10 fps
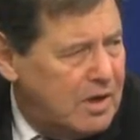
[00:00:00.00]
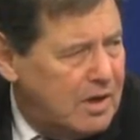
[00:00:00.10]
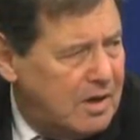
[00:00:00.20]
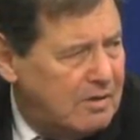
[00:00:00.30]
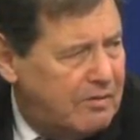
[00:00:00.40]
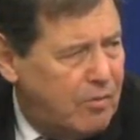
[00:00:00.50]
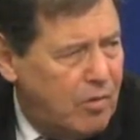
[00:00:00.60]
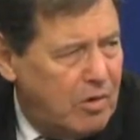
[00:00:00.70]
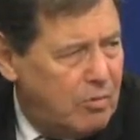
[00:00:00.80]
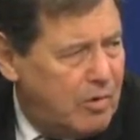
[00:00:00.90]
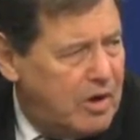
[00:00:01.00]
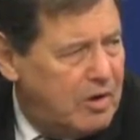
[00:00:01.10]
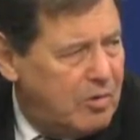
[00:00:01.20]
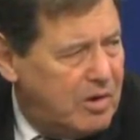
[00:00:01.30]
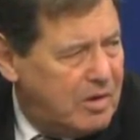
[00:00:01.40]
uh, for
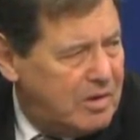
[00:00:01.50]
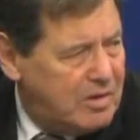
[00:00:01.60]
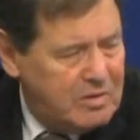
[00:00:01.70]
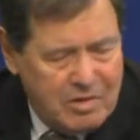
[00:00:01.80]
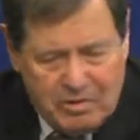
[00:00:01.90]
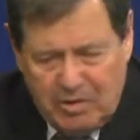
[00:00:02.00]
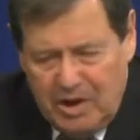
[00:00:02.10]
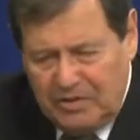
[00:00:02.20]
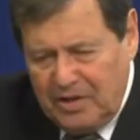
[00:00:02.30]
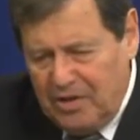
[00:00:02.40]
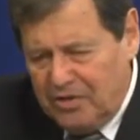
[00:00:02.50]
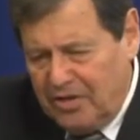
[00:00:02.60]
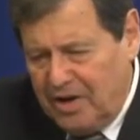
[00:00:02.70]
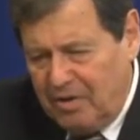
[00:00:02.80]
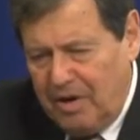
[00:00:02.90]
redoing then the, the what train happens station
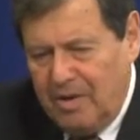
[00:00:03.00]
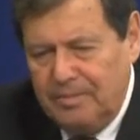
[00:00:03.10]
next?